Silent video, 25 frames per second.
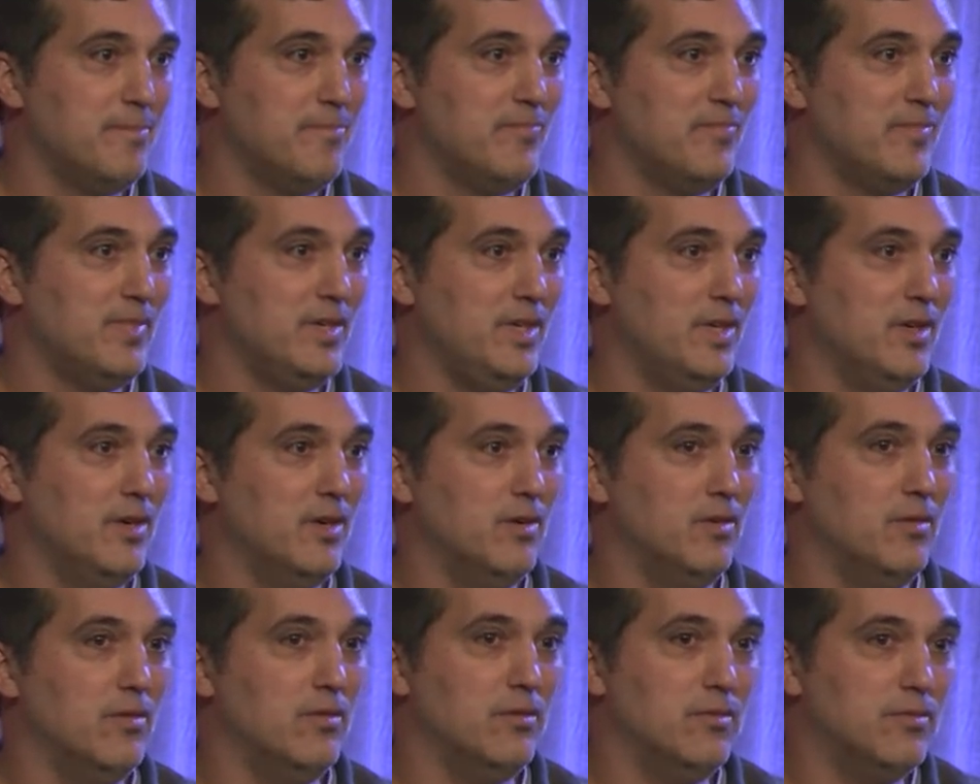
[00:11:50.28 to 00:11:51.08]
you
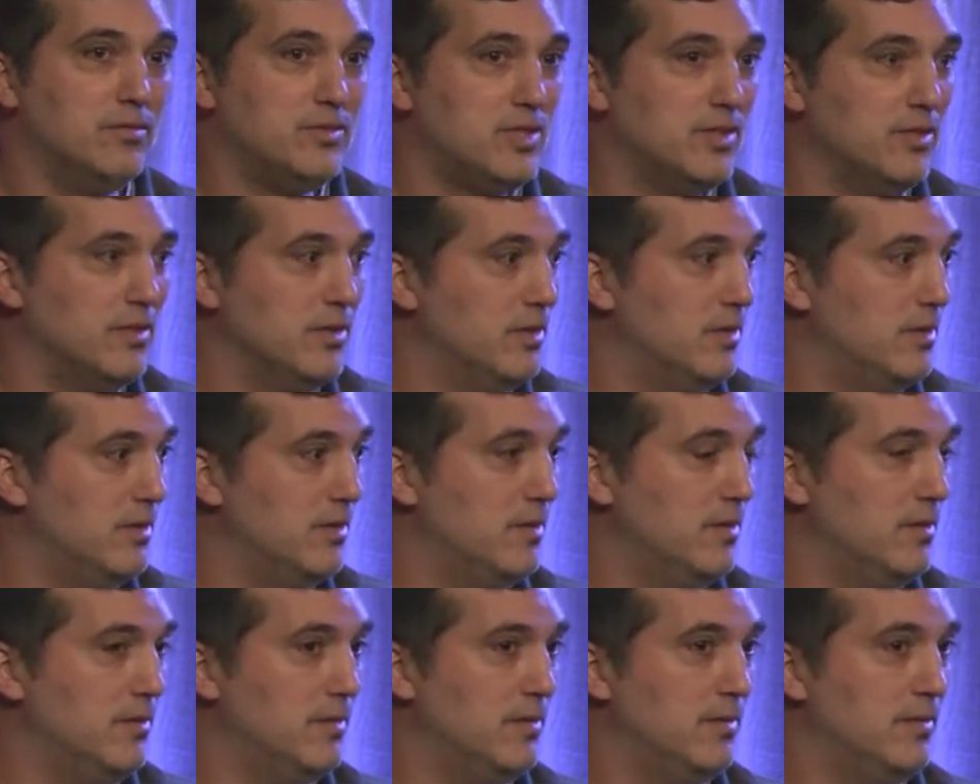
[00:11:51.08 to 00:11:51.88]
know,
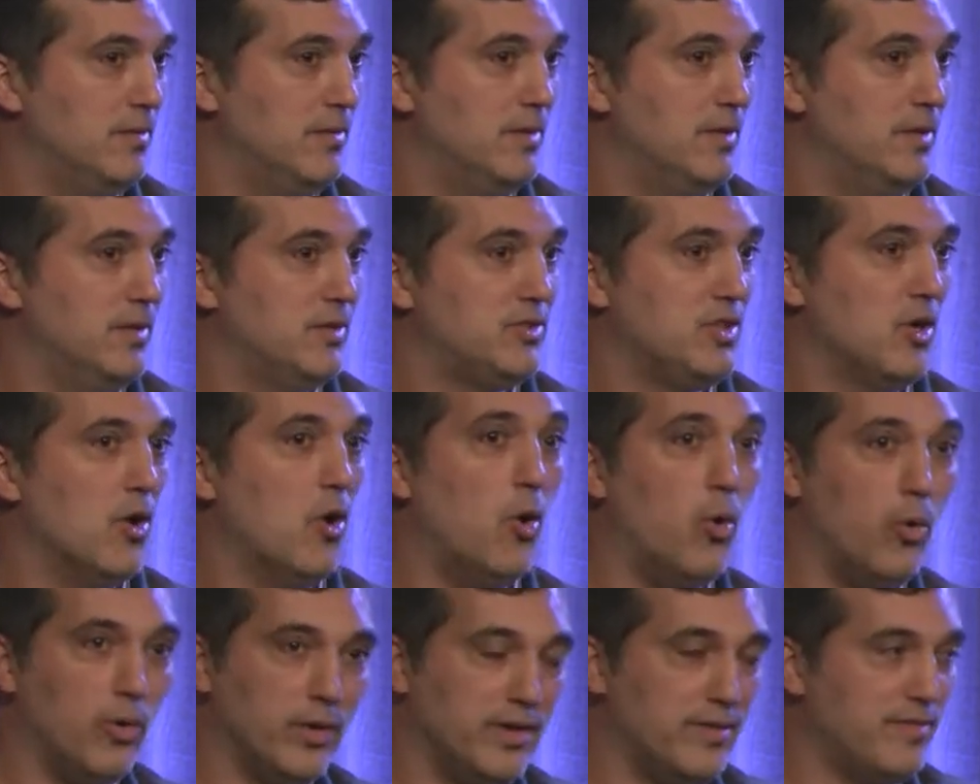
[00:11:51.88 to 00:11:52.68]
to
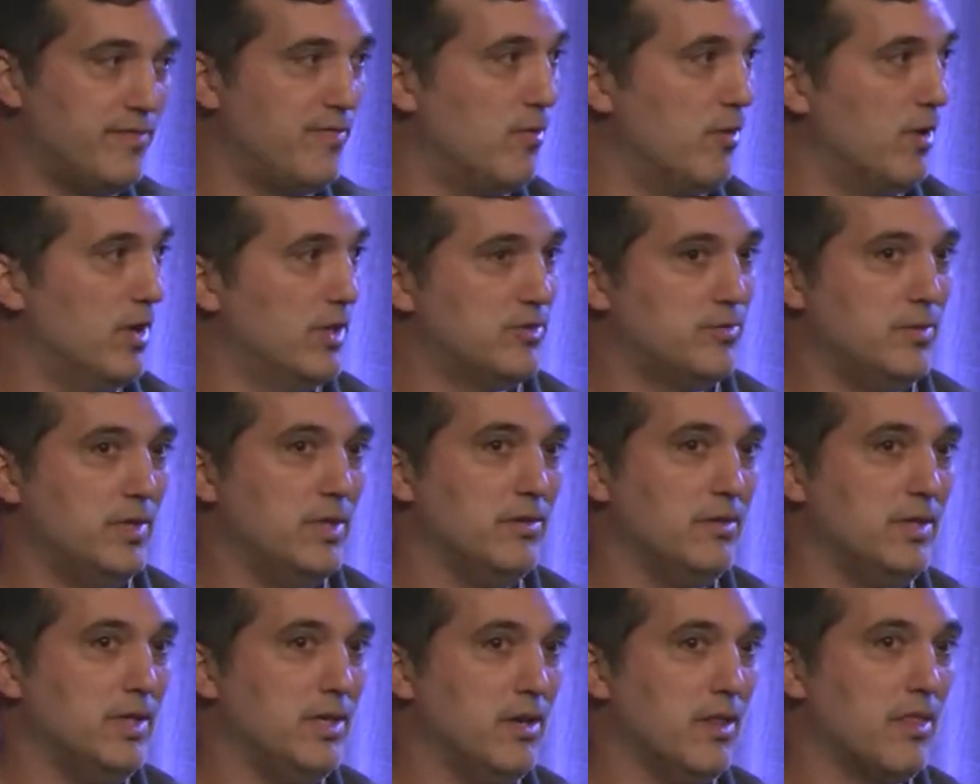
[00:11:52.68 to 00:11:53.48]
hold it for us. We
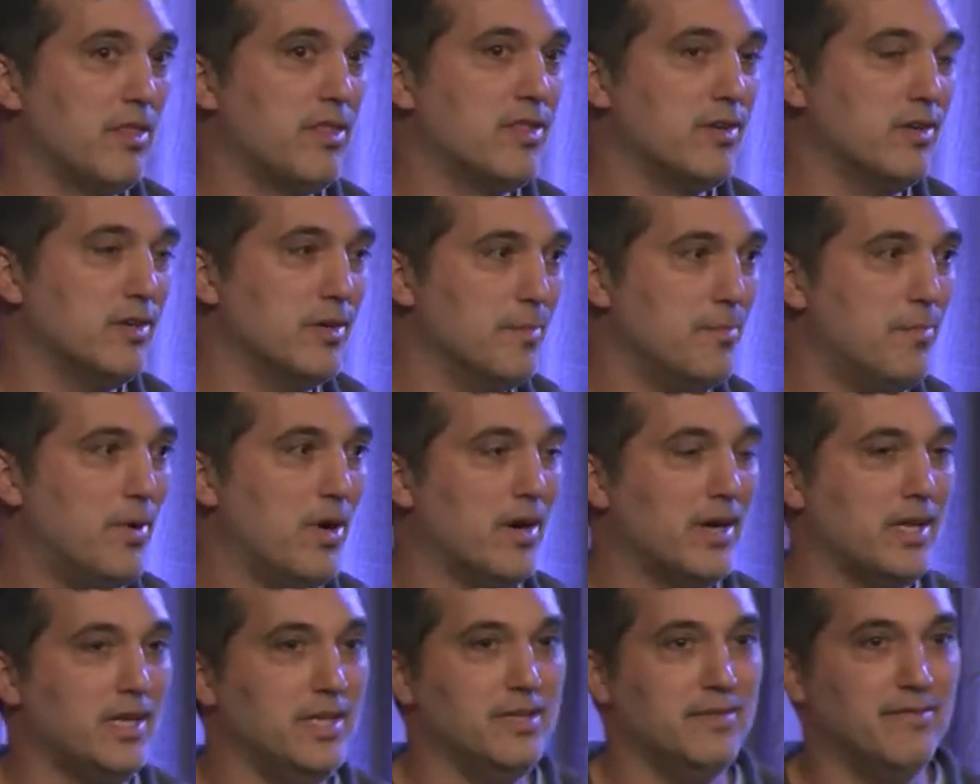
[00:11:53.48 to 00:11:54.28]
don't need a third
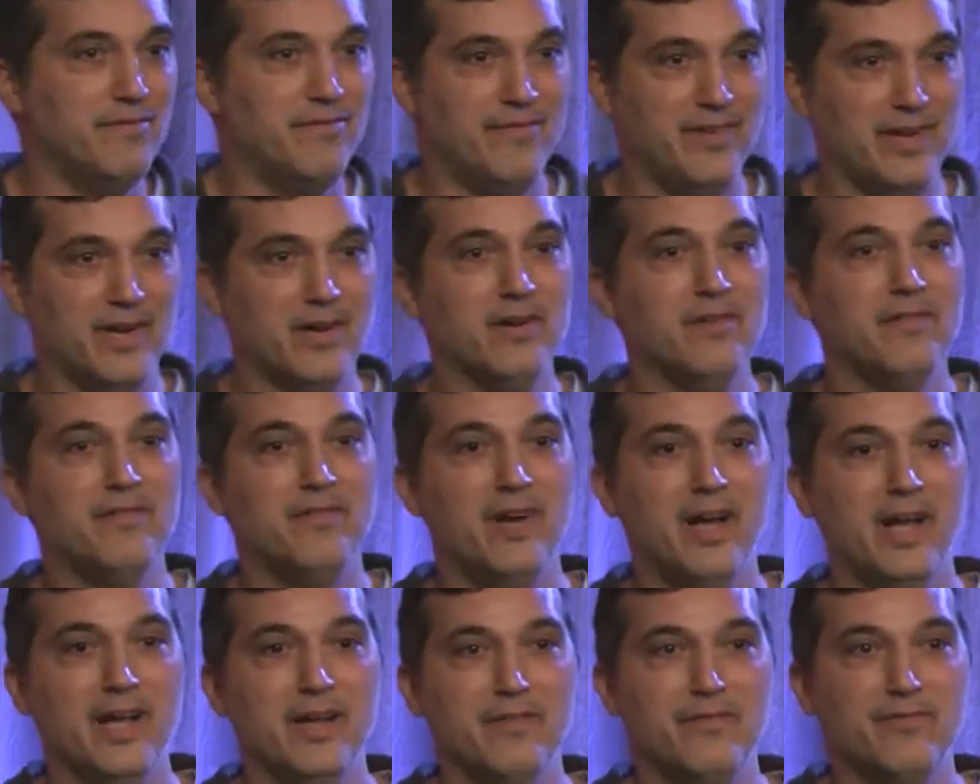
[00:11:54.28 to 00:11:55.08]
party to
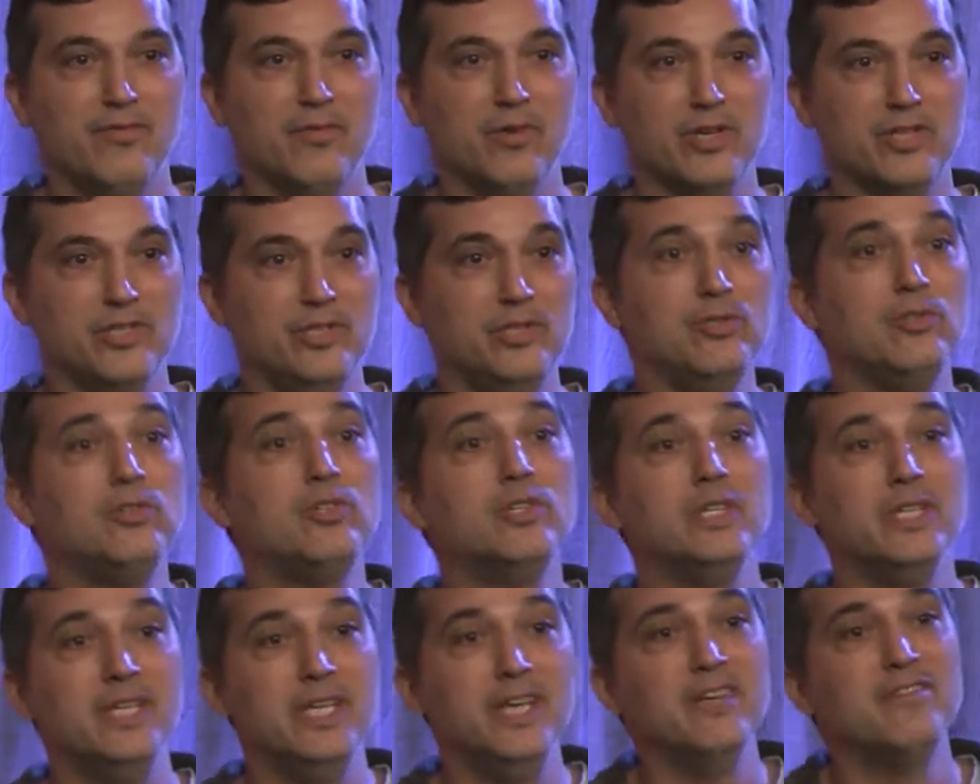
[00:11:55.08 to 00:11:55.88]
verify it for us. You
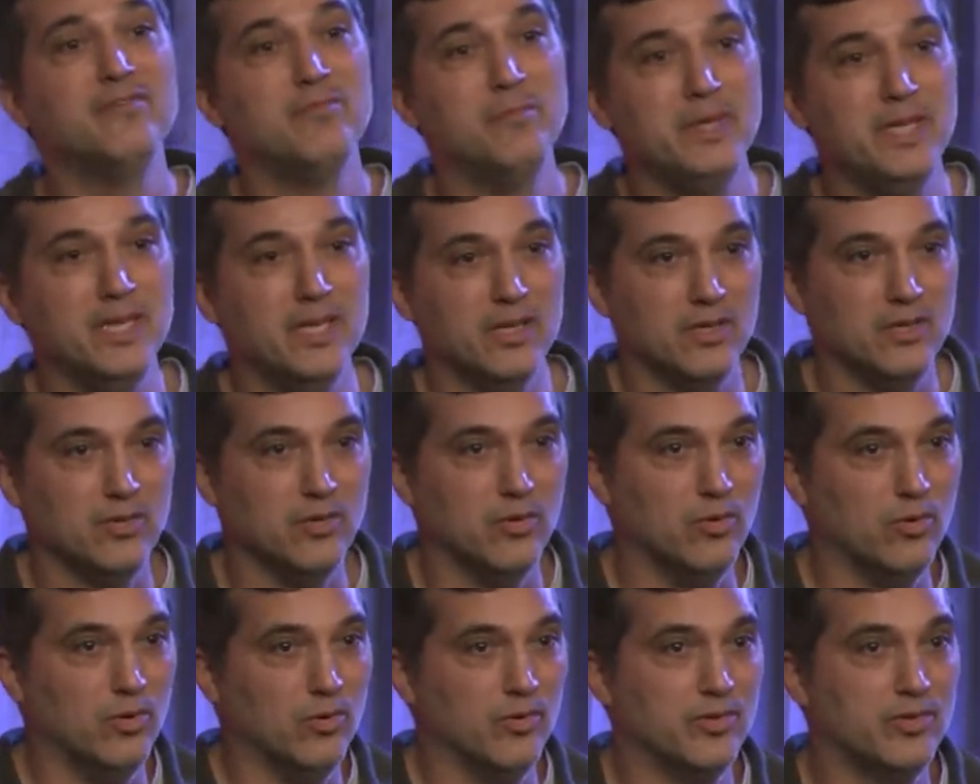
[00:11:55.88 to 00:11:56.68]
could give me a
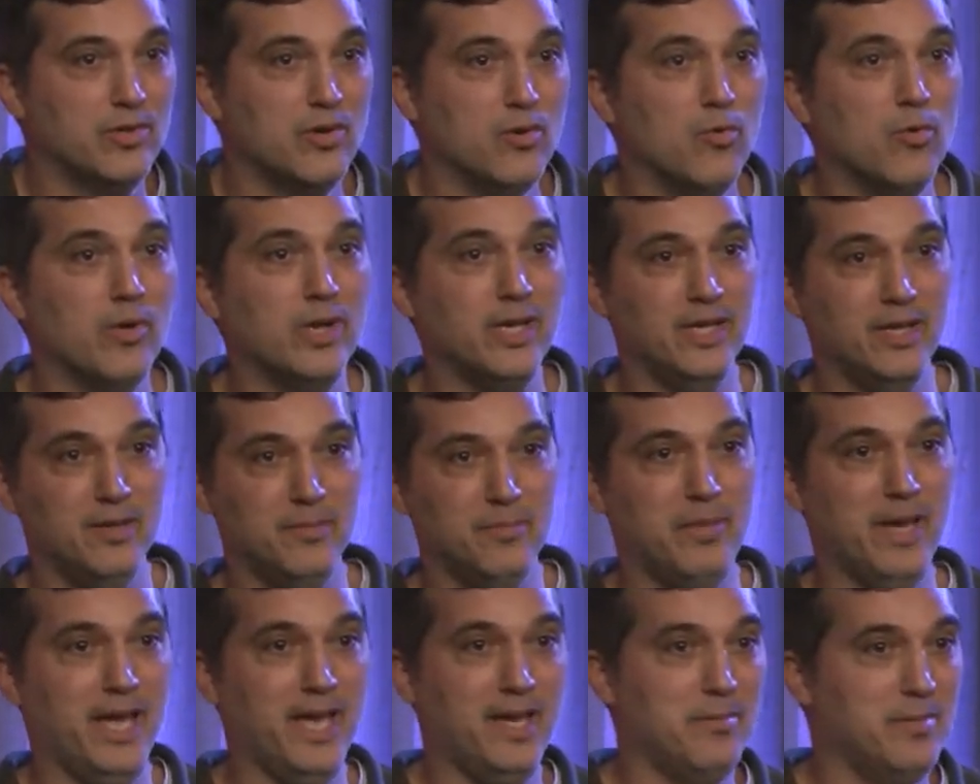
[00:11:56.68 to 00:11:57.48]
gold coin in
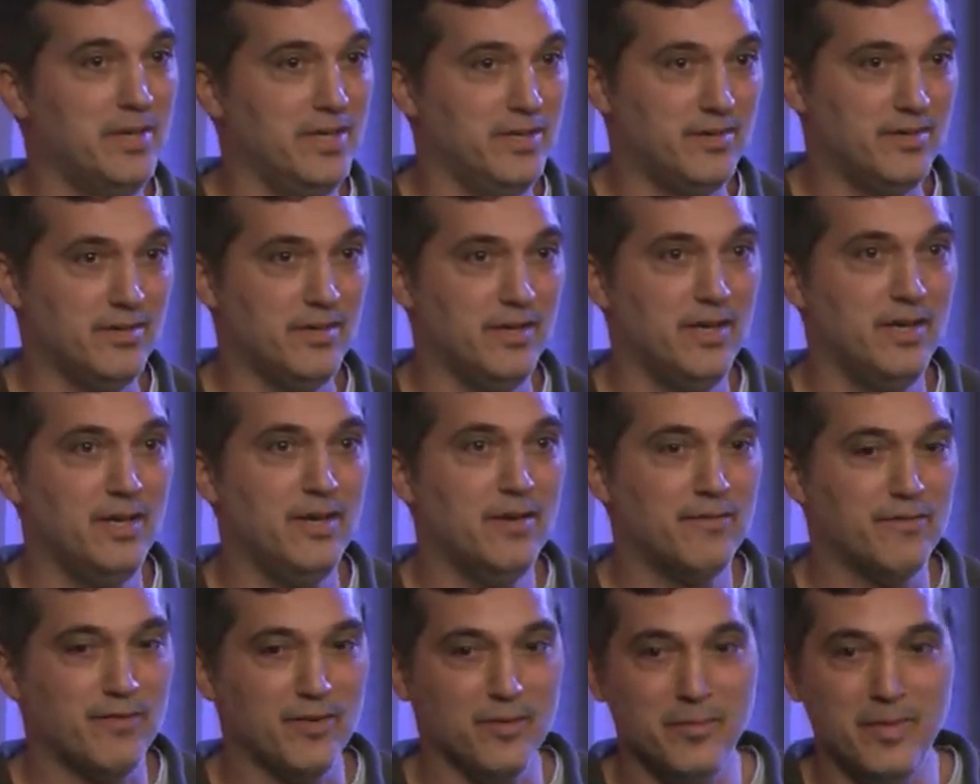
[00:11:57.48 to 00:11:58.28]
payment
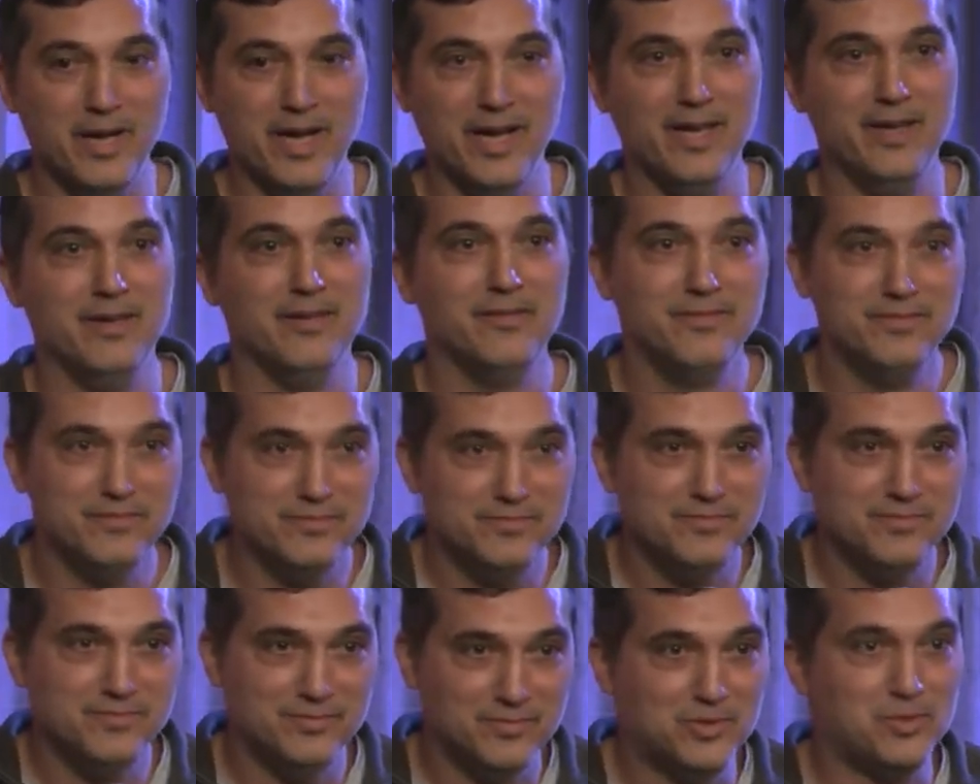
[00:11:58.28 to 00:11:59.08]
for my
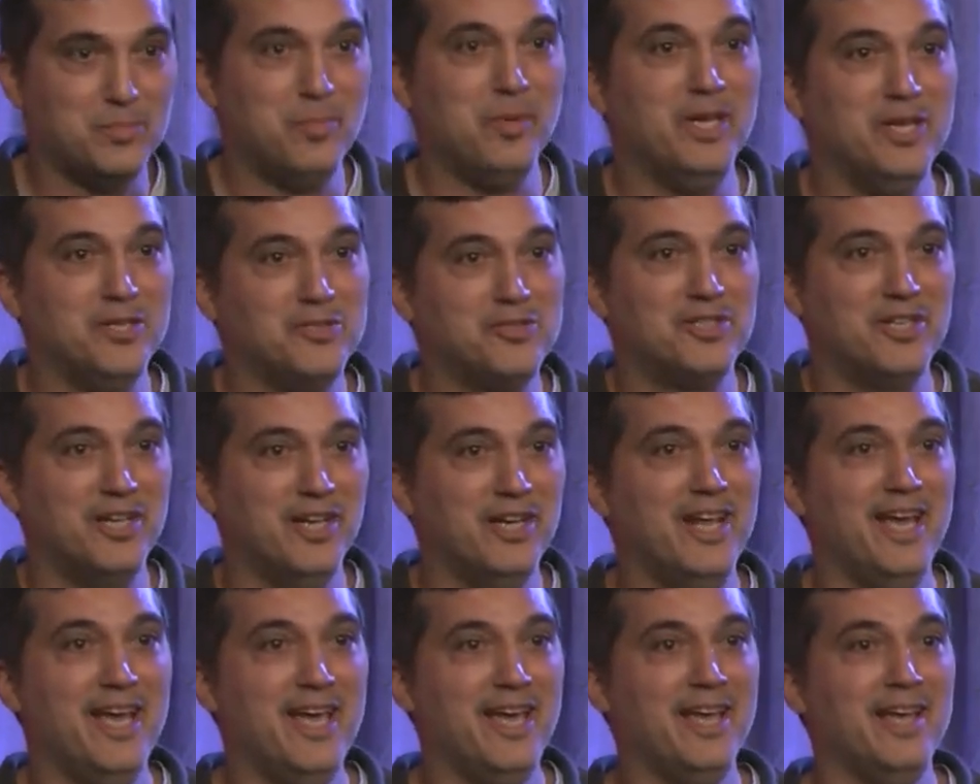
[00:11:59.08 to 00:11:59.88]
speech
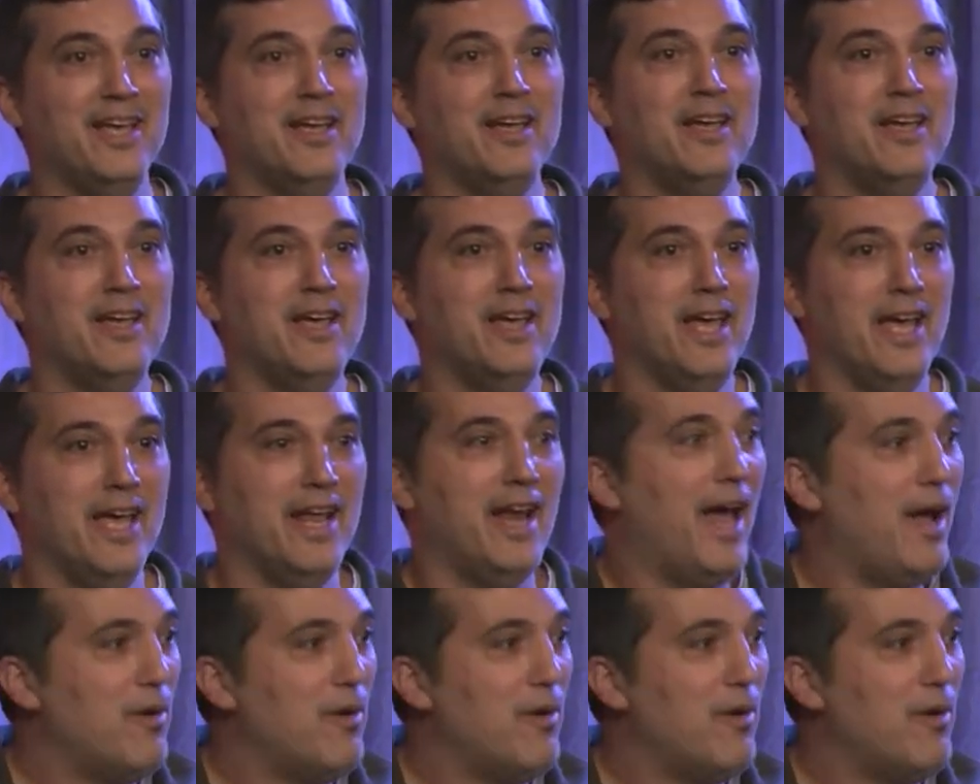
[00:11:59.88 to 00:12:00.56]
today, and I